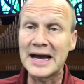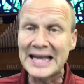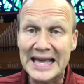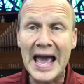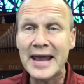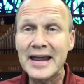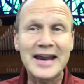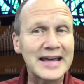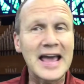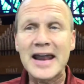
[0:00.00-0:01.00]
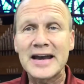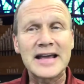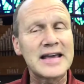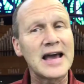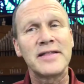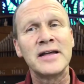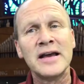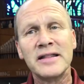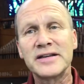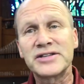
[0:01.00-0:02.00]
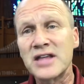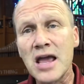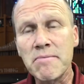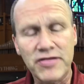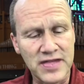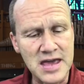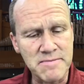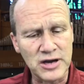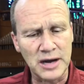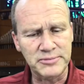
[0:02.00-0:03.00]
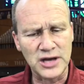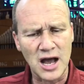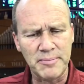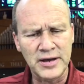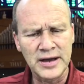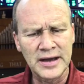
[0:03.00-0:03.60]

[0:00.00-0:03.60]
again and again and again, the same theme comes up.